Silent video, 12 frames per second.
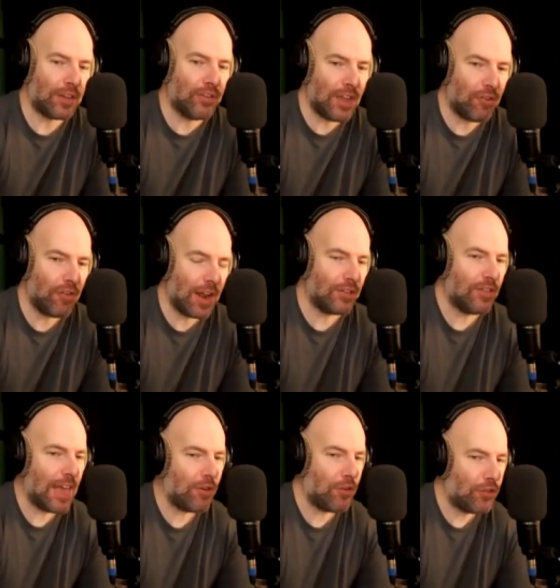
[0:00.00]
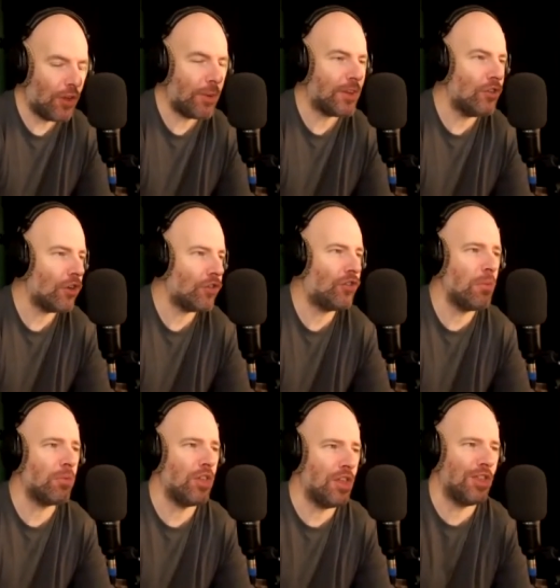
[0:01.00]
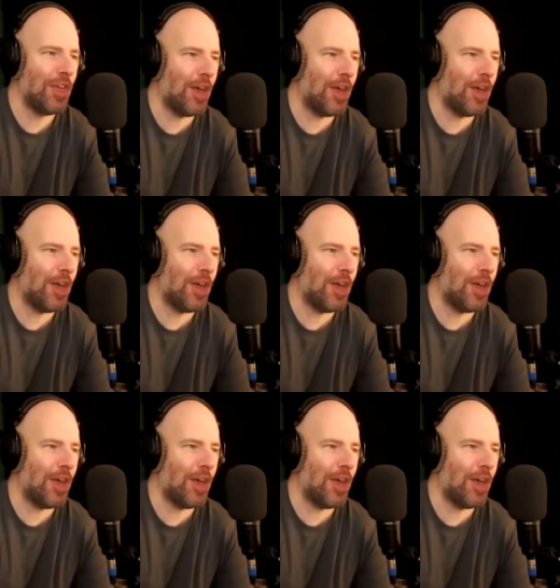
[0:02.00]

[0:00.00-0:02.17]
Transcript: and etc. etc. So it's not something